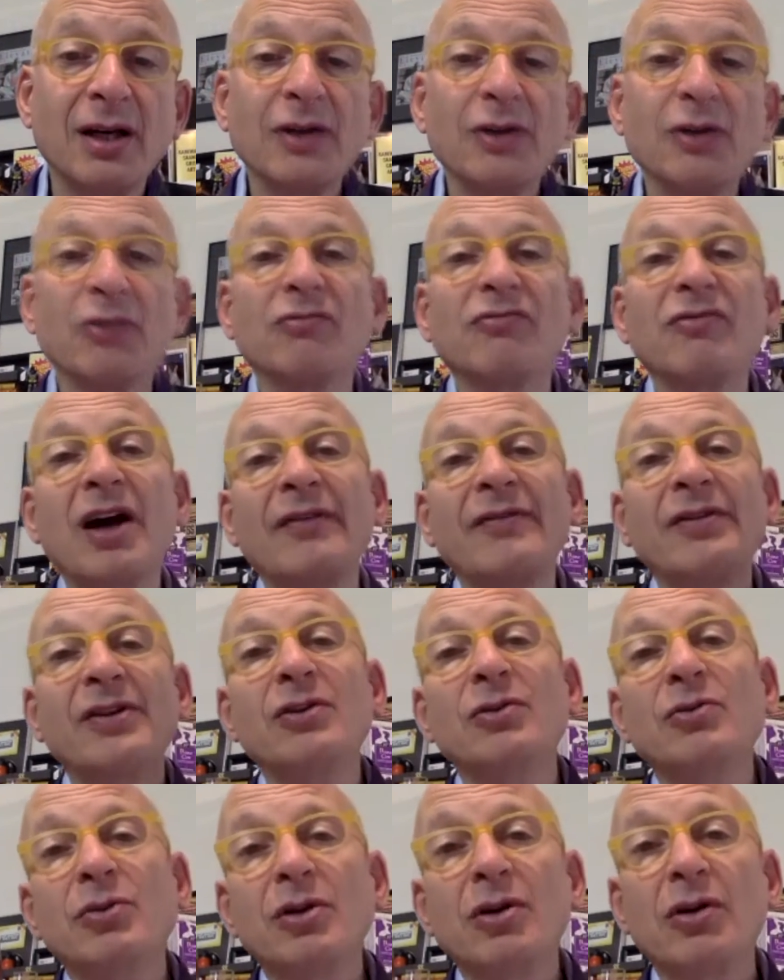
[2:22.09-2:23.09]
Your
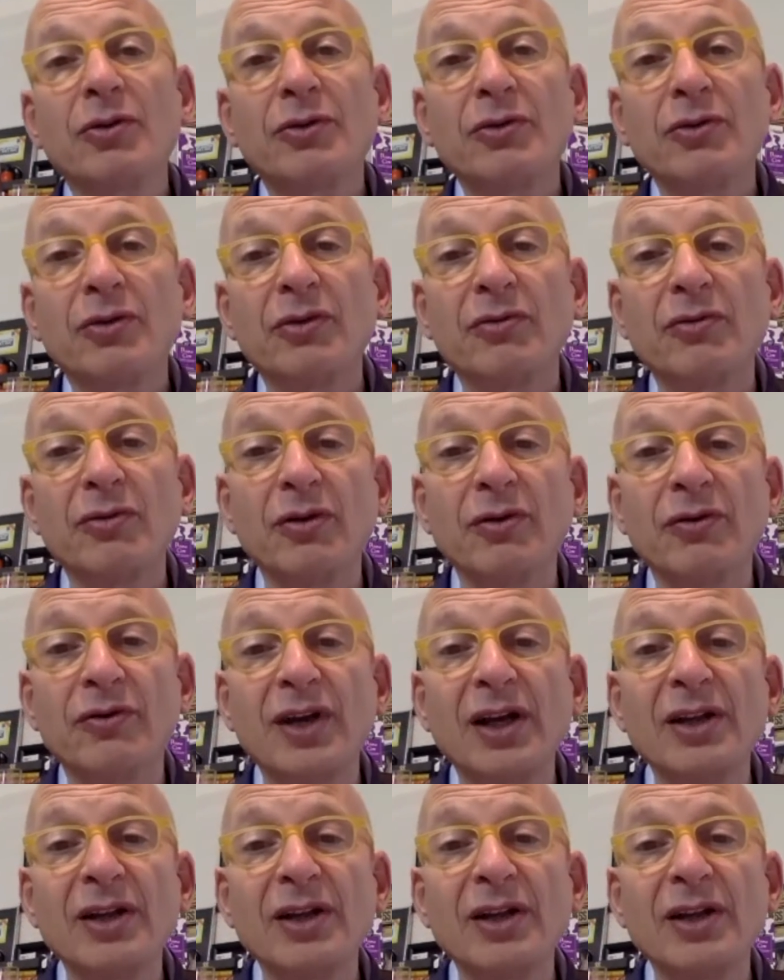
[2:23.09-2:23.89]
revenue will go through the roof,